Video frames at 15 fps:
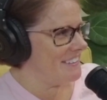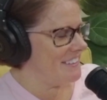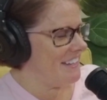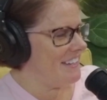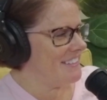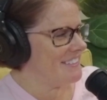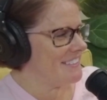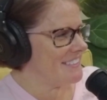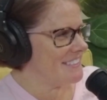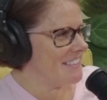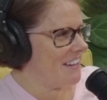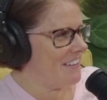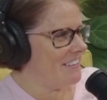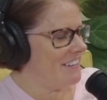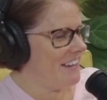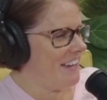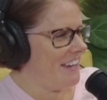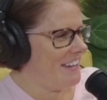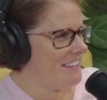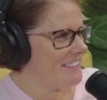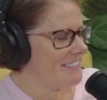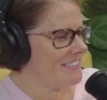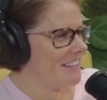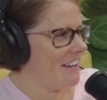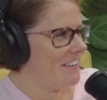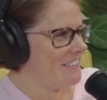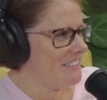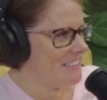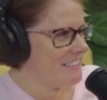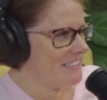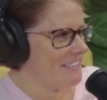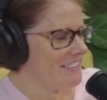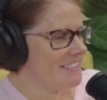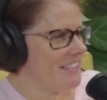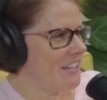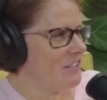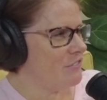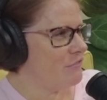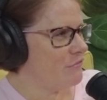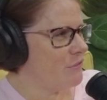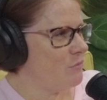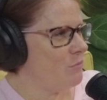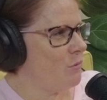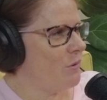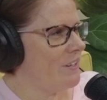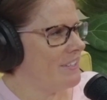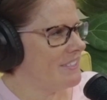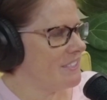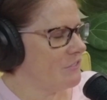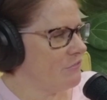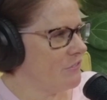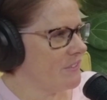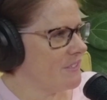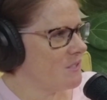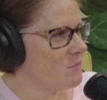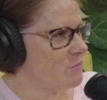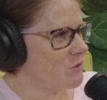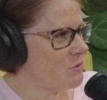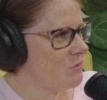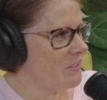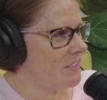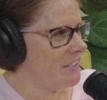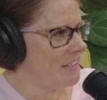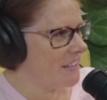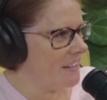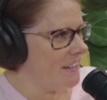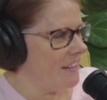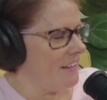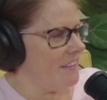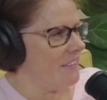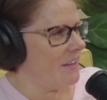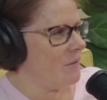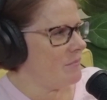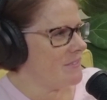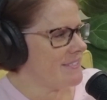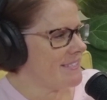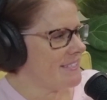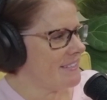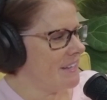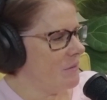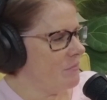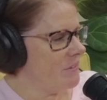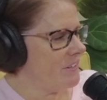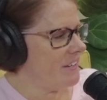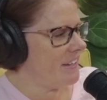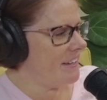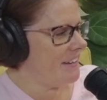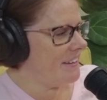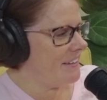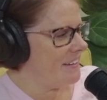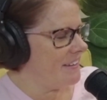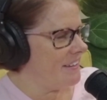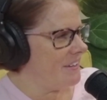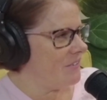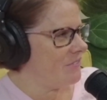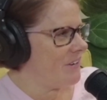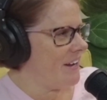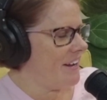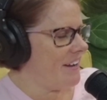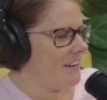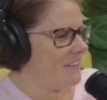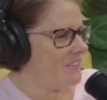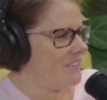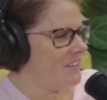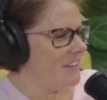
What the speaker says: That is a solid A and a solid few point difference between them and Celebrity. Wow.